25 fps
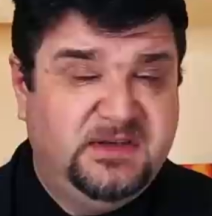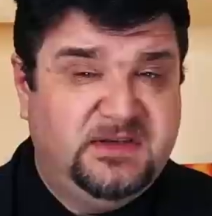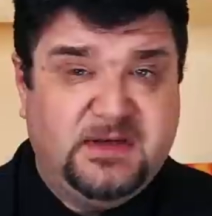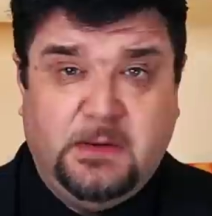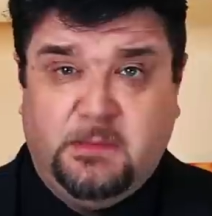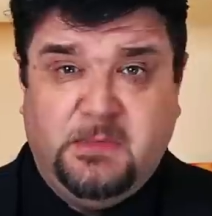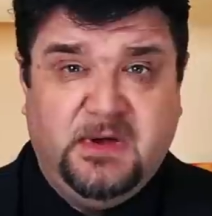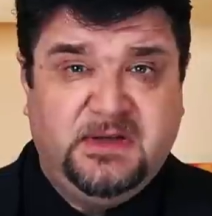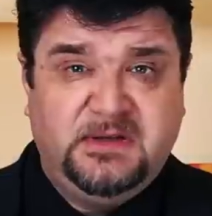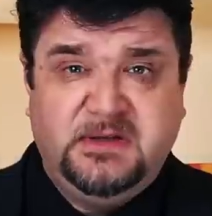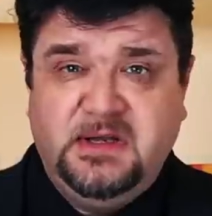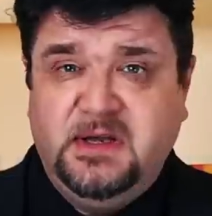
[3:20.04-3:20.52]

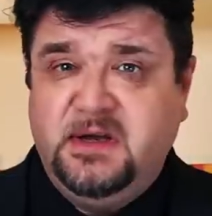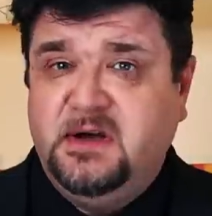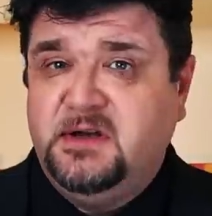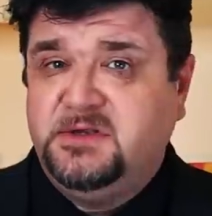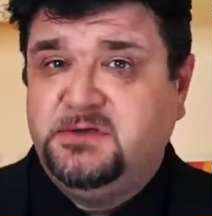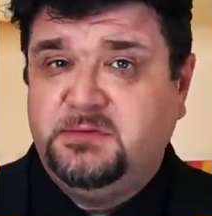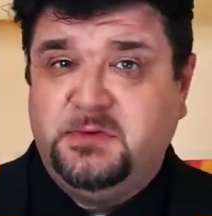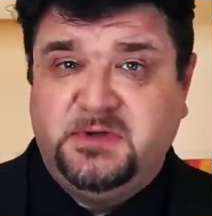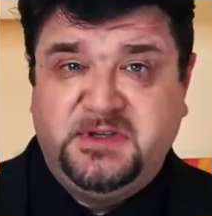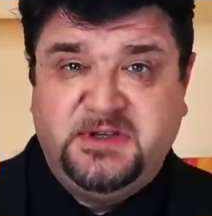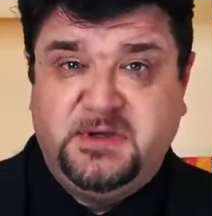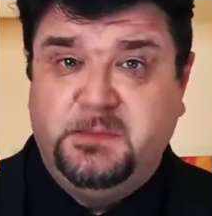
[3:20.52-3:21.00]
Some
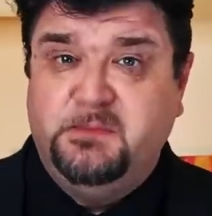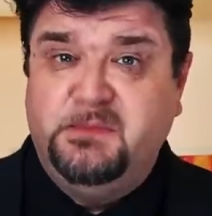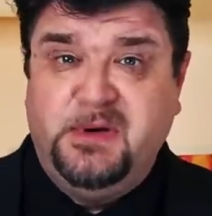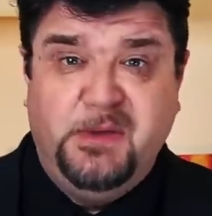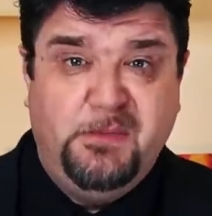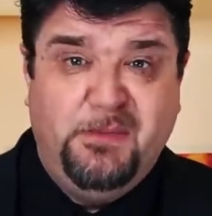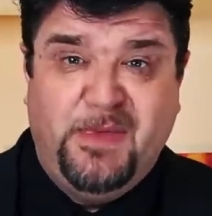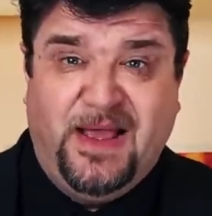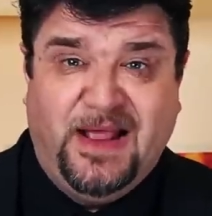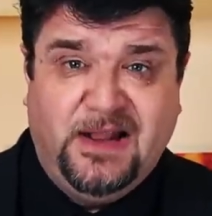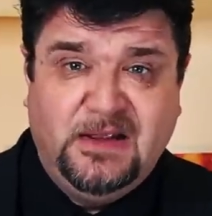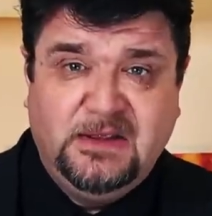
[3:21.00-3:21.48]
materials will simply
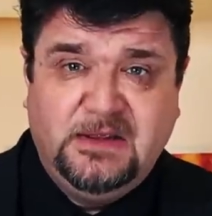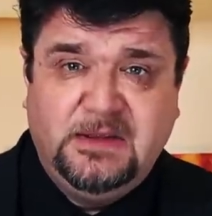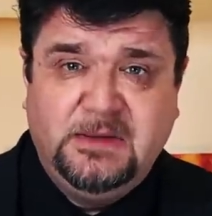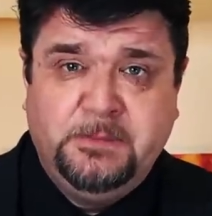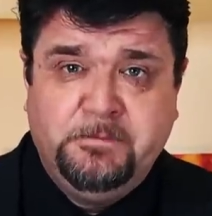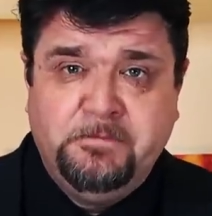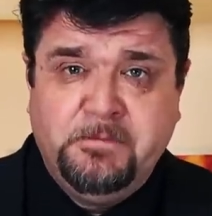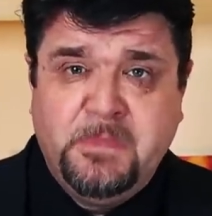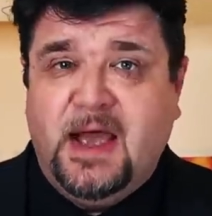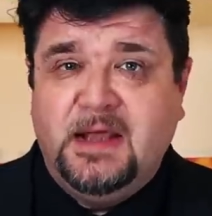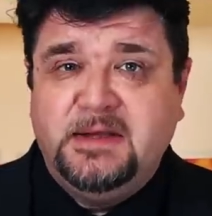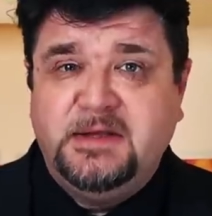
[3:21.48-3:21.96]

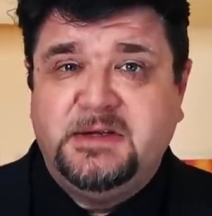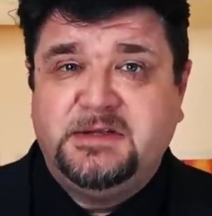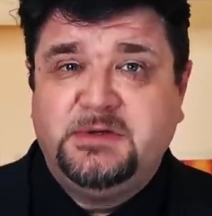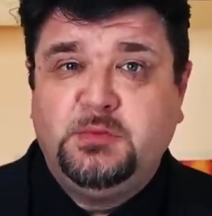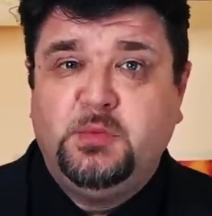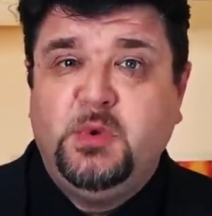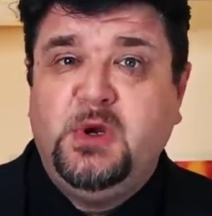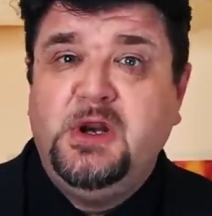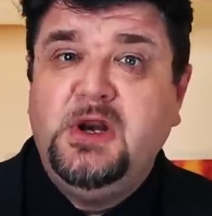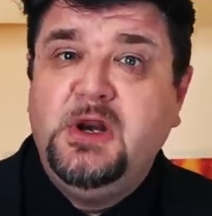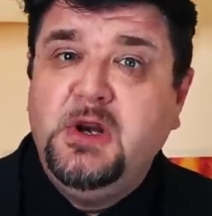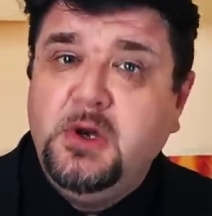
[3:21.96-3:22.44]
melt, others
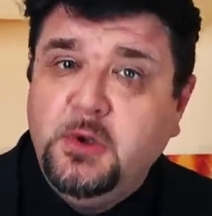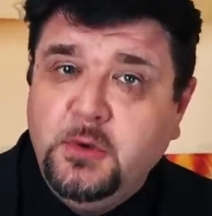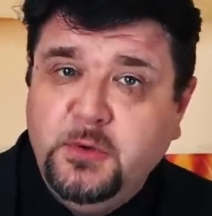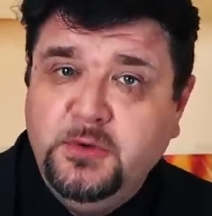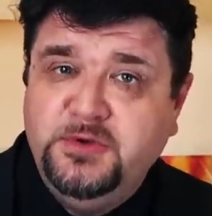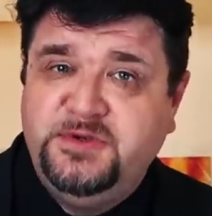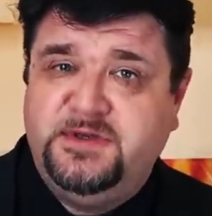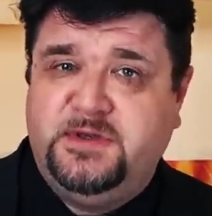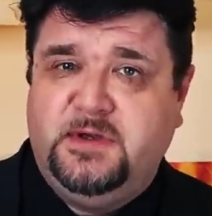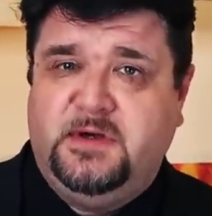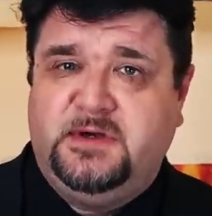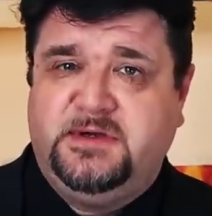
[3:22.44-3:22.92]
will
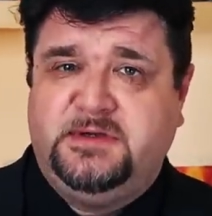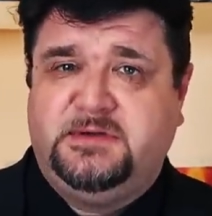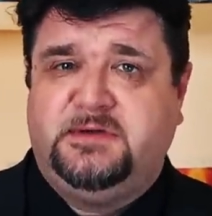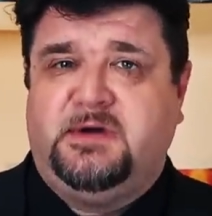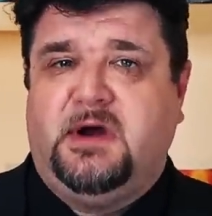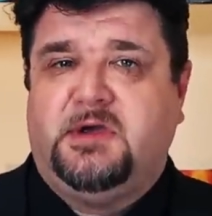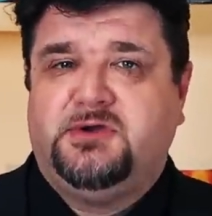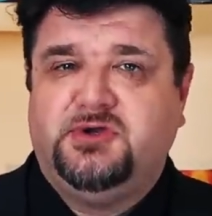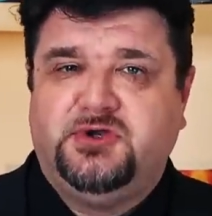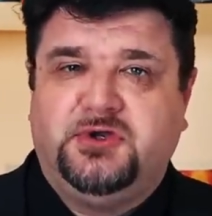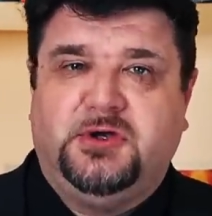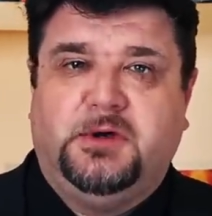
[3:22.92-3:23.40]
lose their
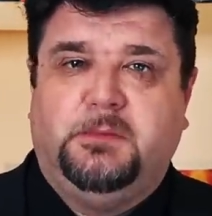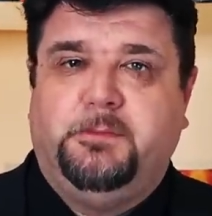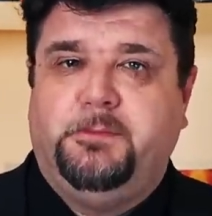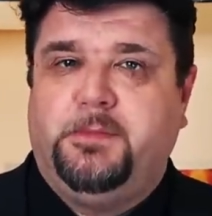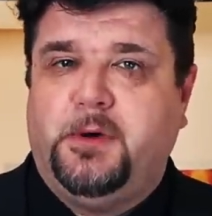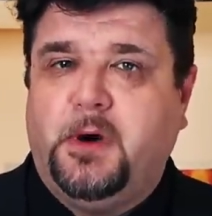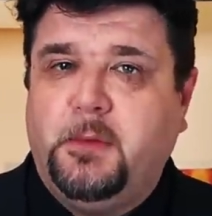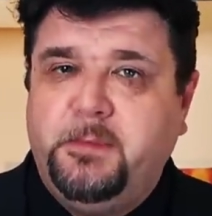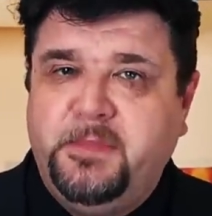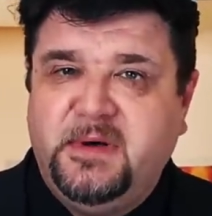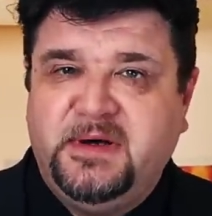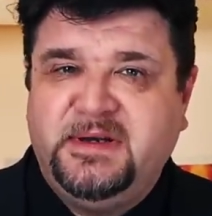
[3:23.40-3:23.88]
structural
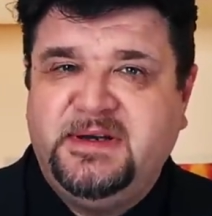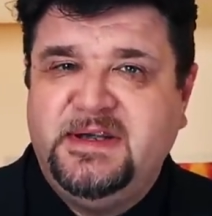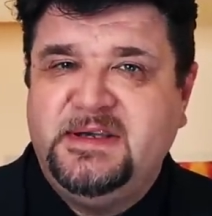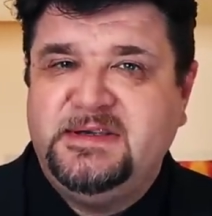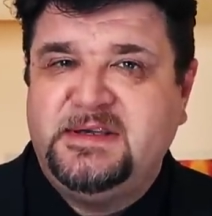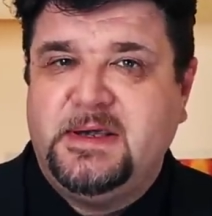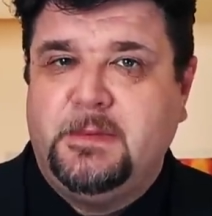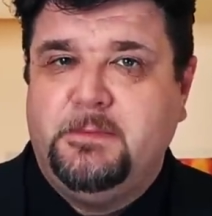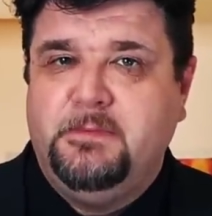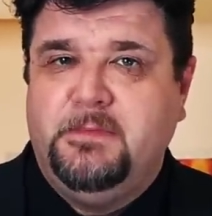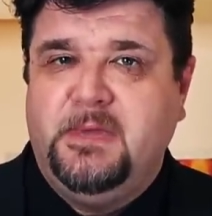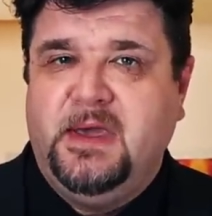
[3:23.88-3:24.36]

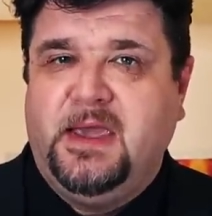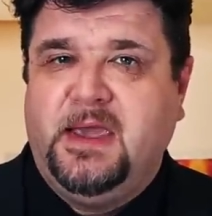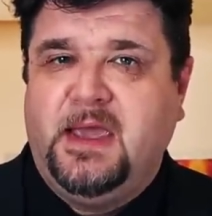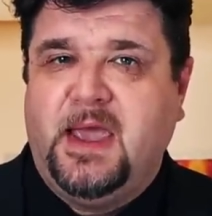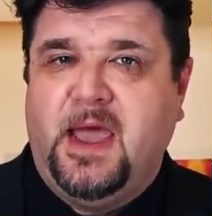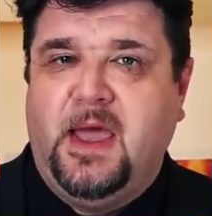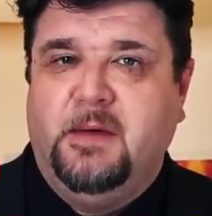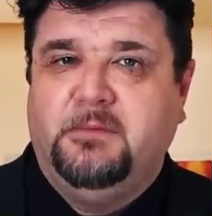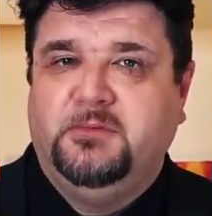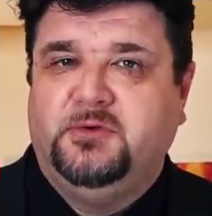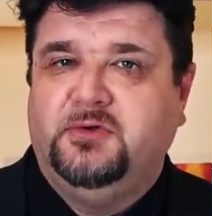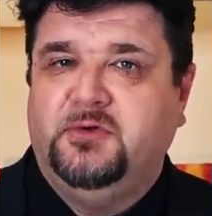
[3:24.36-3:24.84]
properties and
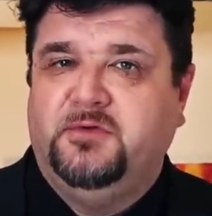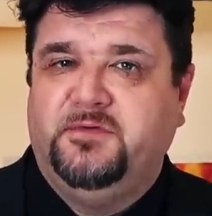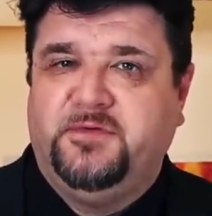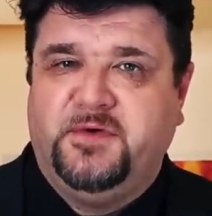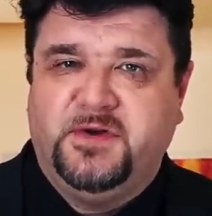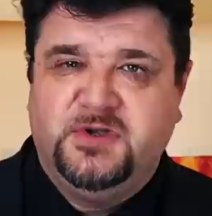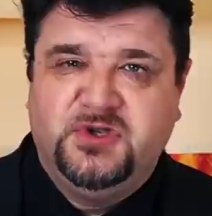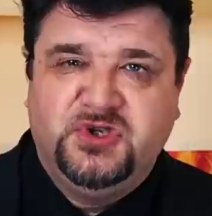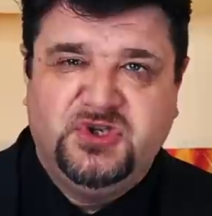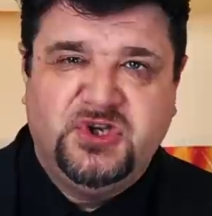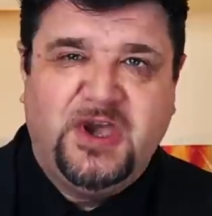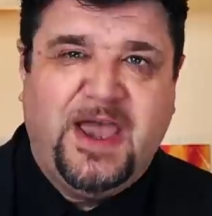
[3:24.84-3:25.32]
become too
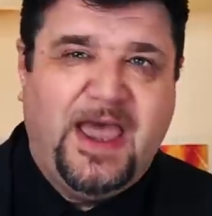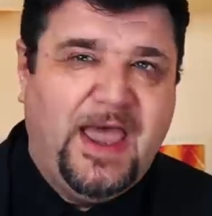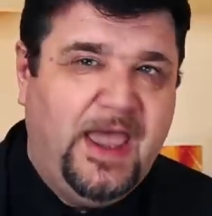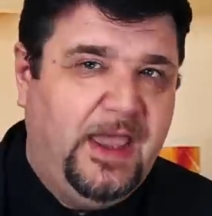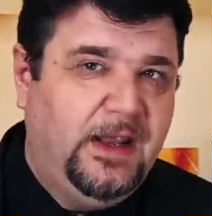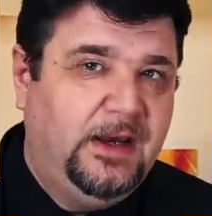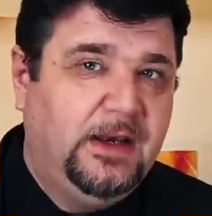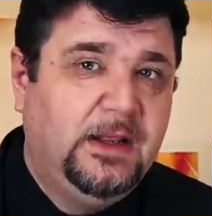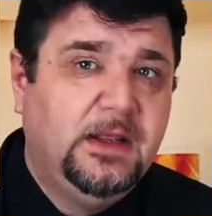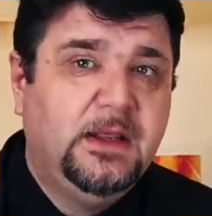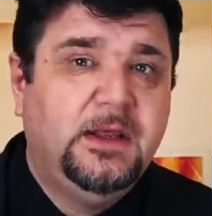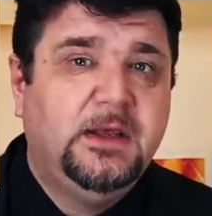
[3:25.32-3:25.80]

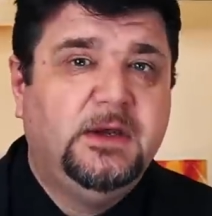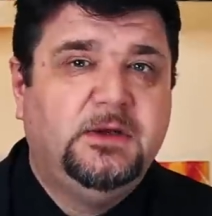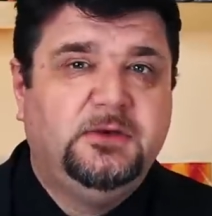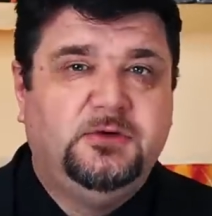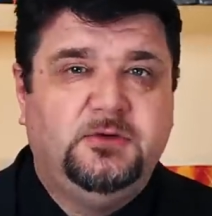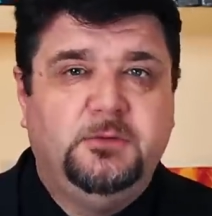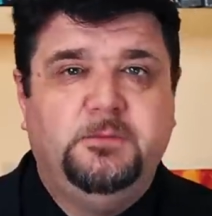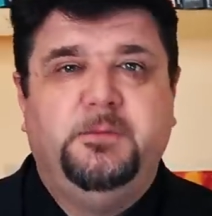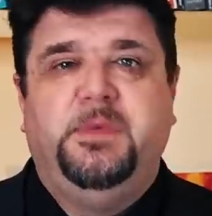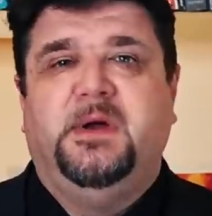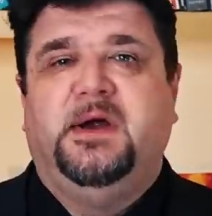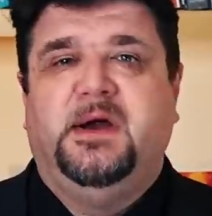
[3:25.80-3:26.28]
fragile
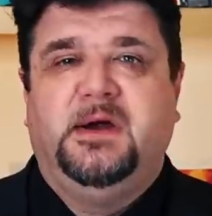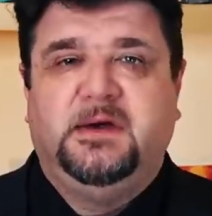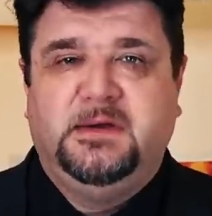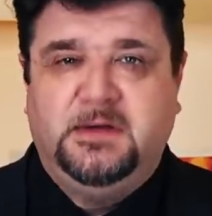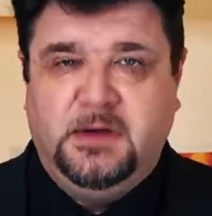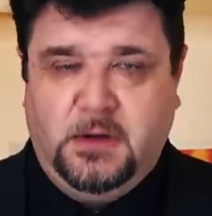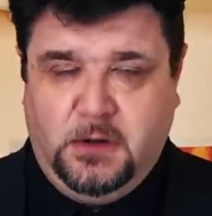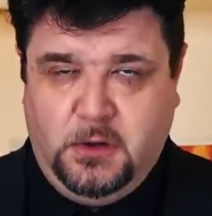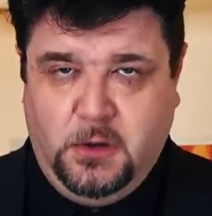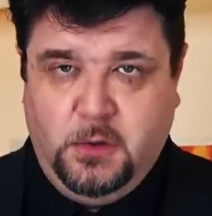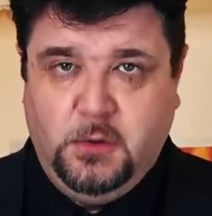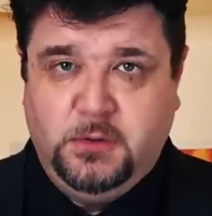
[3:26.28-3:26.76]
to bear
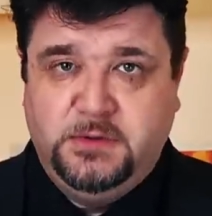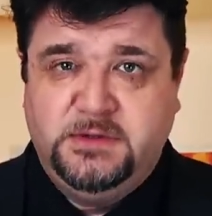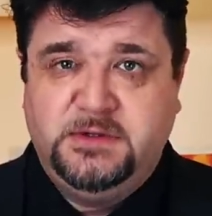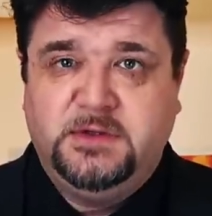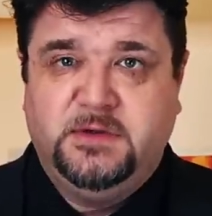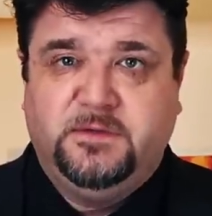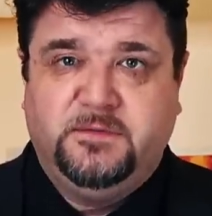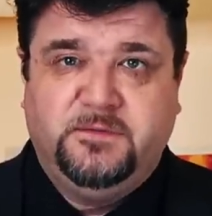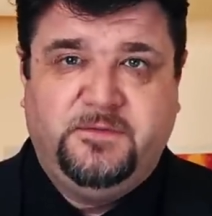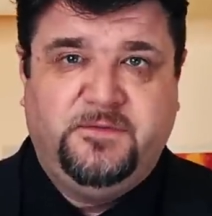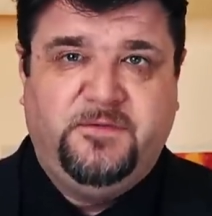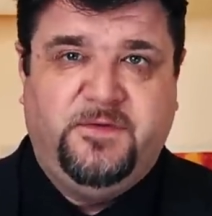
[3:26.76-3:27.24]
the
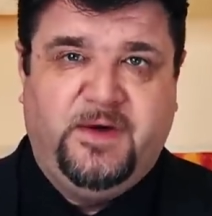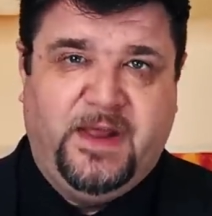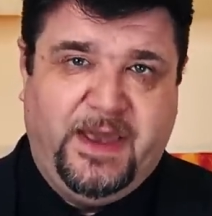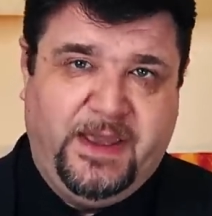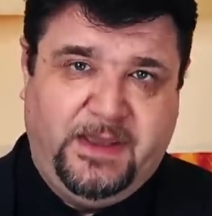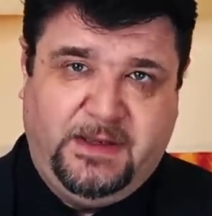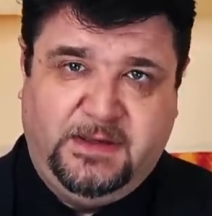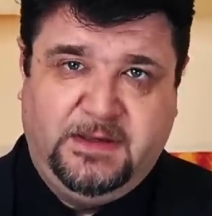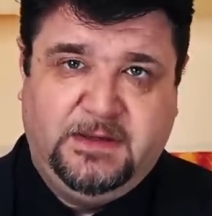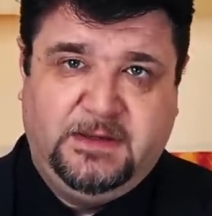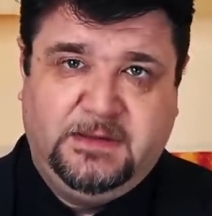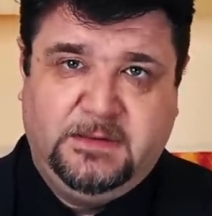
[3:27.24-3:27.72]
loads of
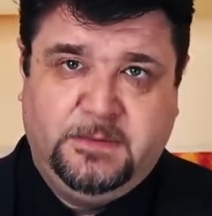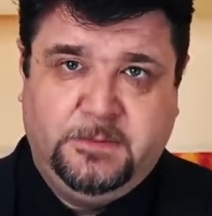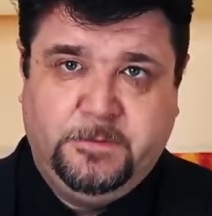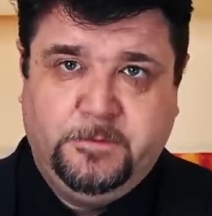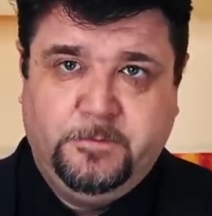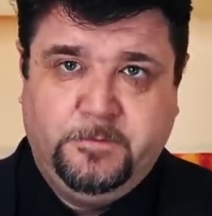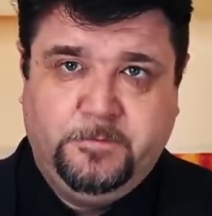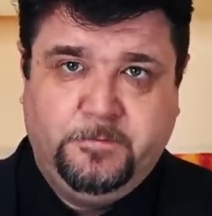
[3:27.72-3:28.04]
flight.